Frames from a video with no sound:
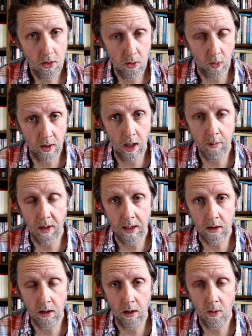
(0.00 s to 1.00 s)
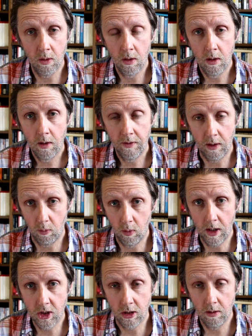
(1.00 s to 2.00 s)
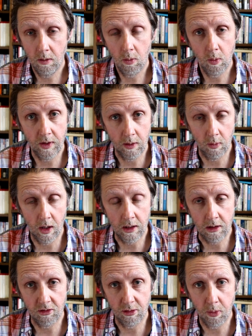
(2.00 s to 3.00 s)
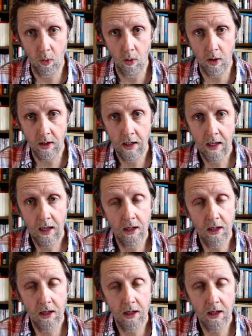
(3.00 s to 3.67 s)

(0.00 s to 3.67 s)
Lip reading: You and I might know that Russia, with Iranian support,